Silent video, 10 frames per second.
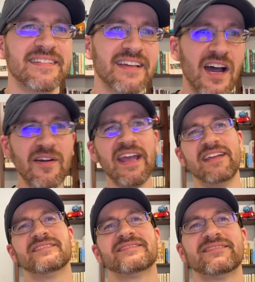All
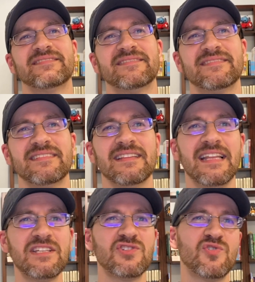right,
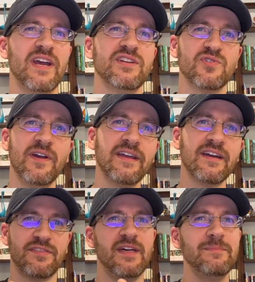let's try drawing a
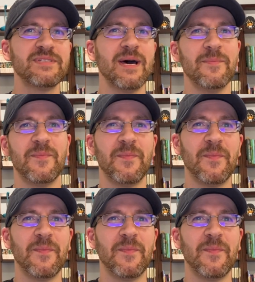thumbs up.